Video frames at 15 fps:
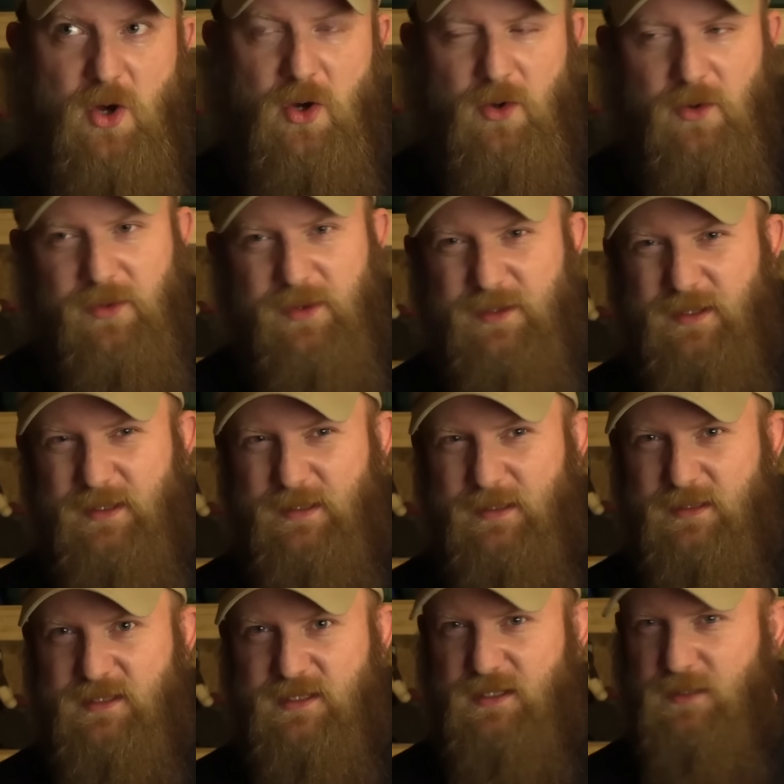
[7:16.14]
All that
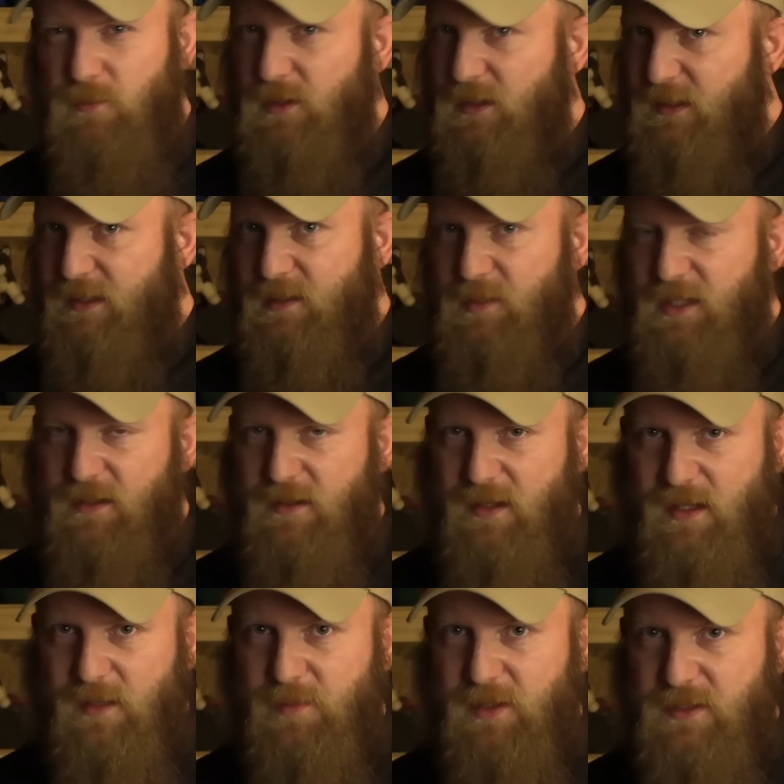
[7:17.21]
is really going to be
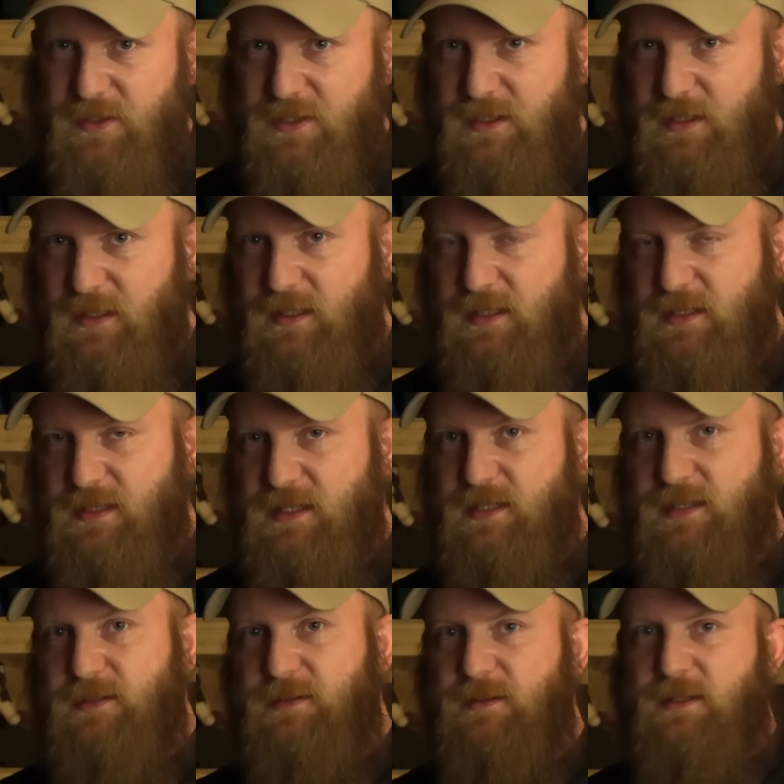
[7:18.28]
accomplished
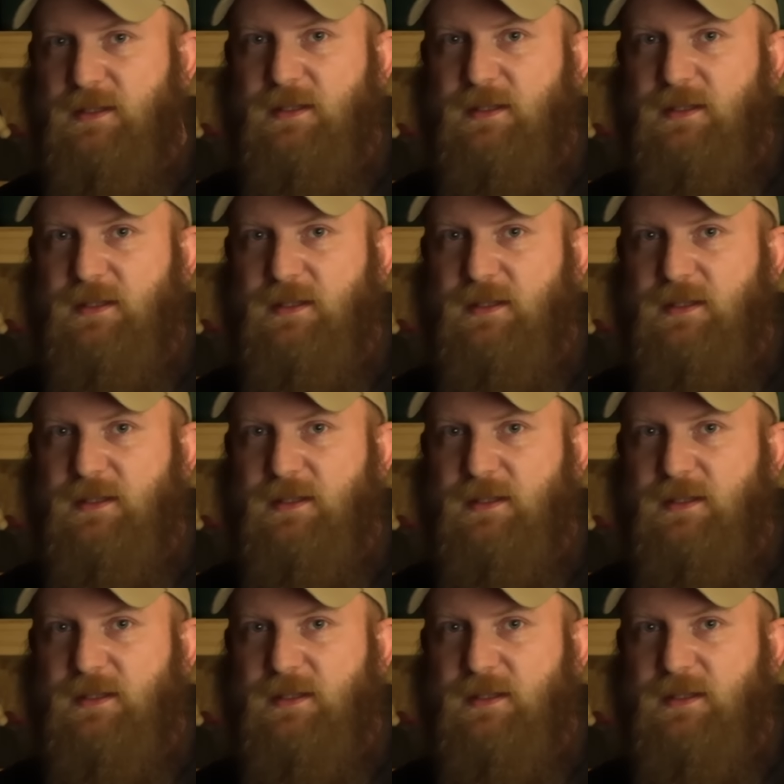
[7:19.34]
is